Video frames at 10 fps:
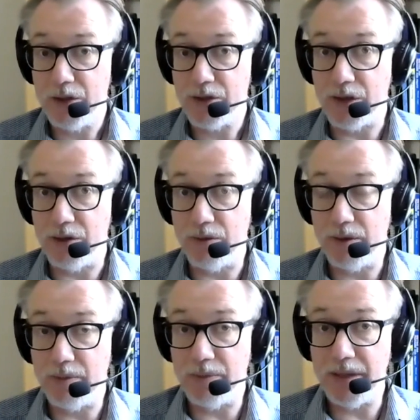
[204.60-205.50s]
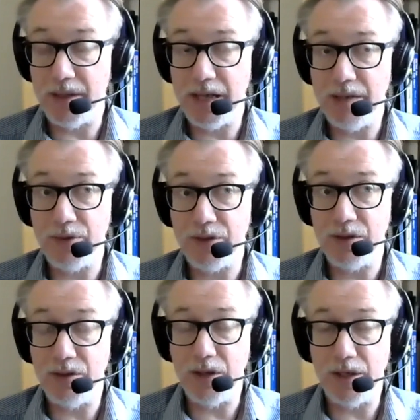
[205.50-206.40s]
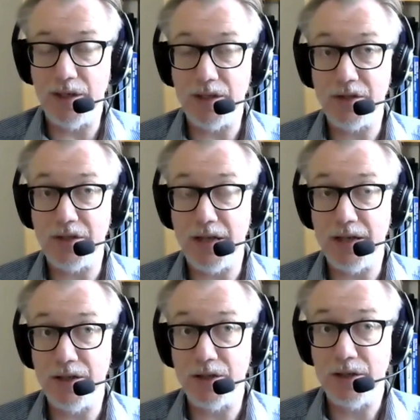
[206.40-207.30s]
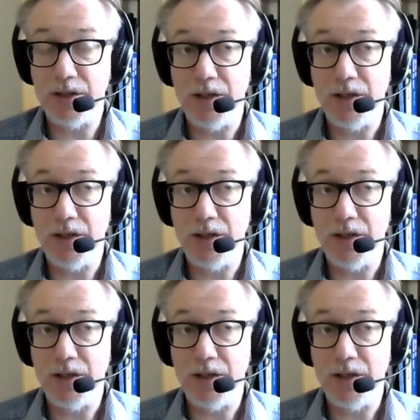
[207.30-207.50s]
So being able to understand